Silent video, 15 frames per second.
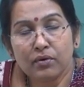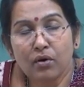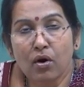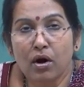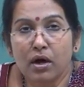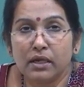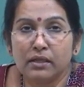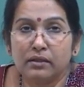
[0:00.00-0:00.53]

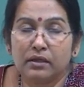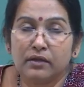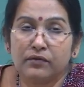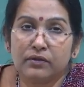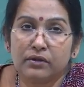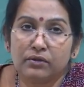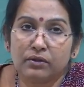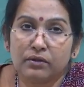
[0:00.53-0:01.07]
or in the,
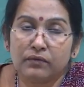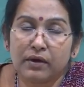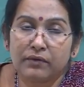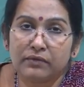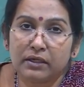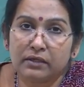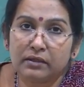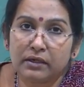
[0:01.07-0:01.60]
even though we have
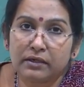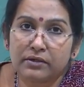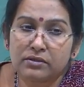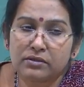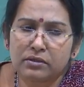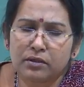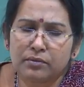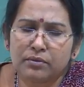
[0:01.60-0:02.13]
done the
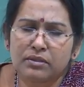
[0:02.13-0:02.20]
literature review,